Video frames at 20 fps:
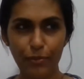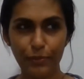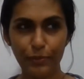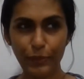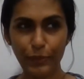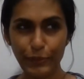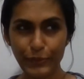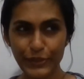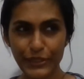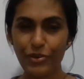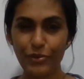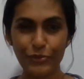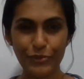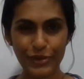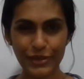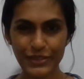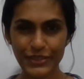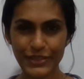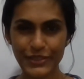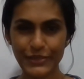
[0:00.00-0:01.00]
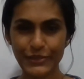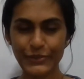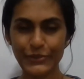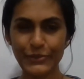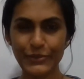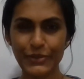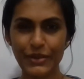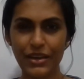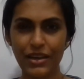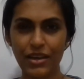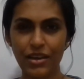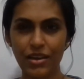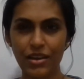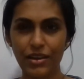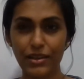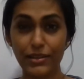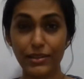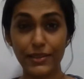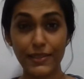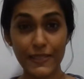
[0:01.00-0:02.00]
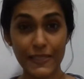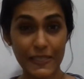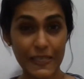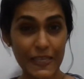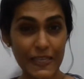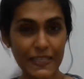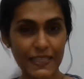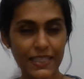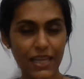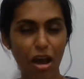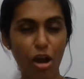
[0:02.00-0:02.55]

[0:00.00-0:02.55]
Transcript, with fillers: Both refers to disease